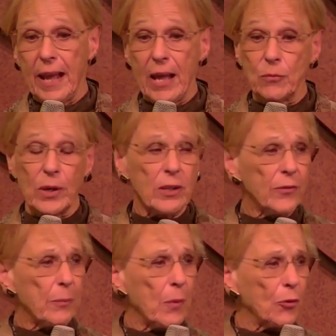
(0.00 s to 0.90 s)
And one of
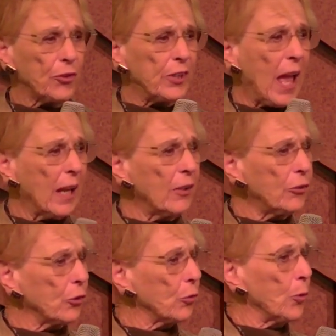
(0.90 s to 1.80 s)
the most
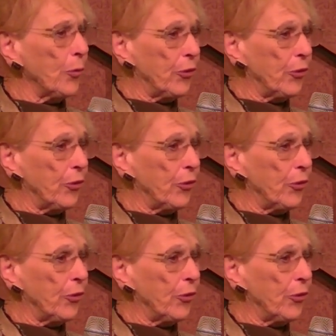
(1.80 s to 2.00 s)
talented groups